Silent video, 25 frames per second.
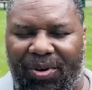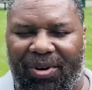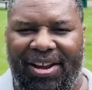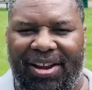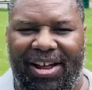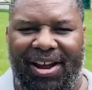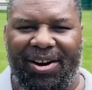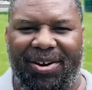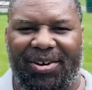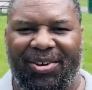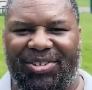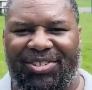at
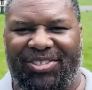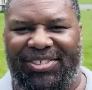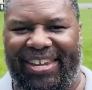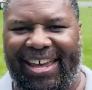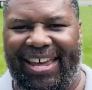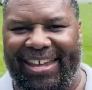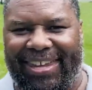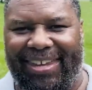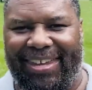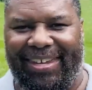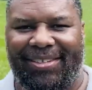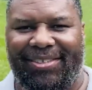our
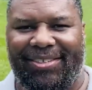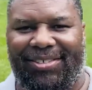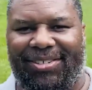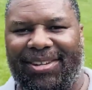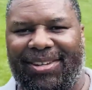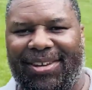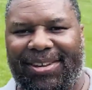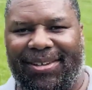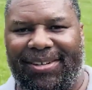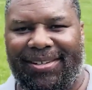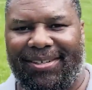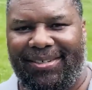second
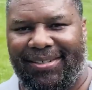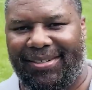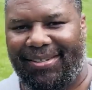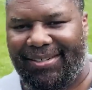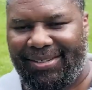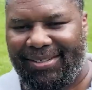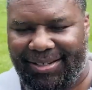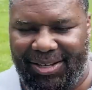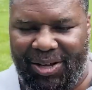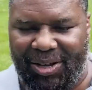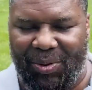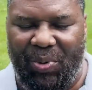
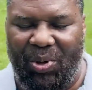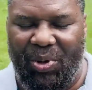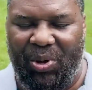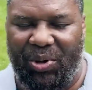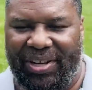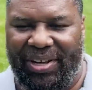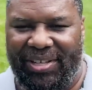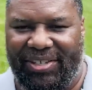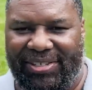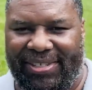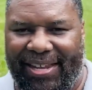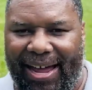
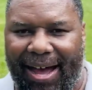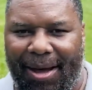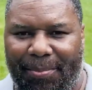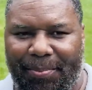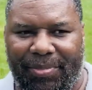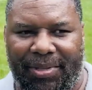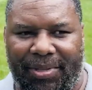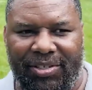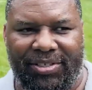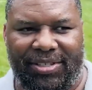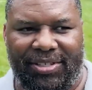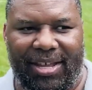community stop.
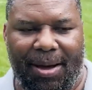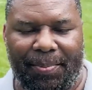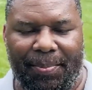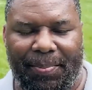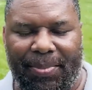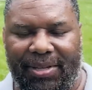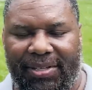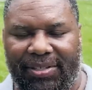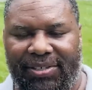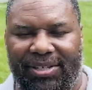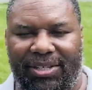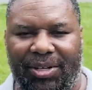This stop
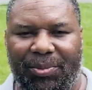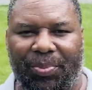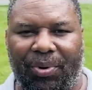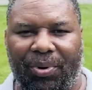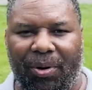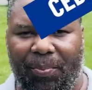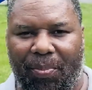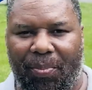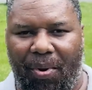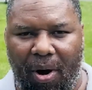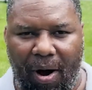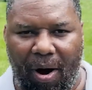is
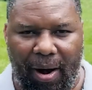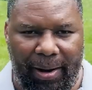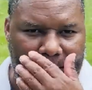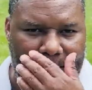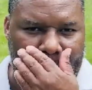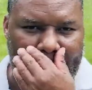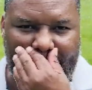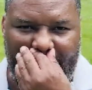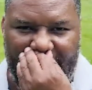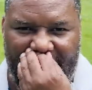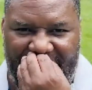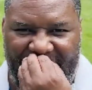Suburb Park.
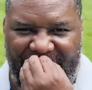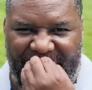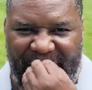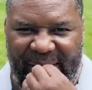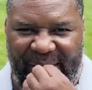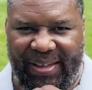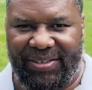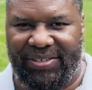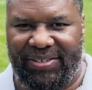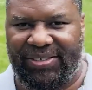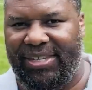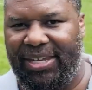You
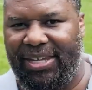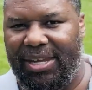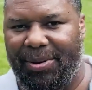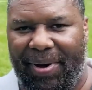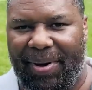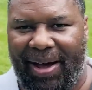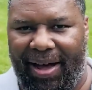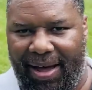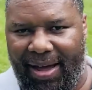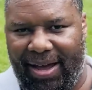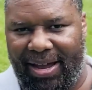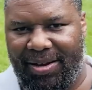can see
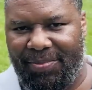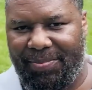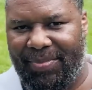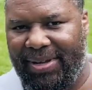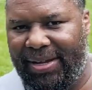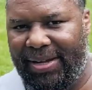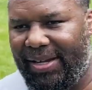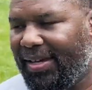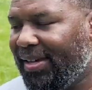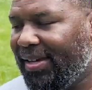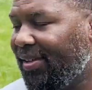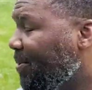behind
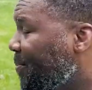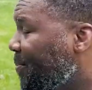me the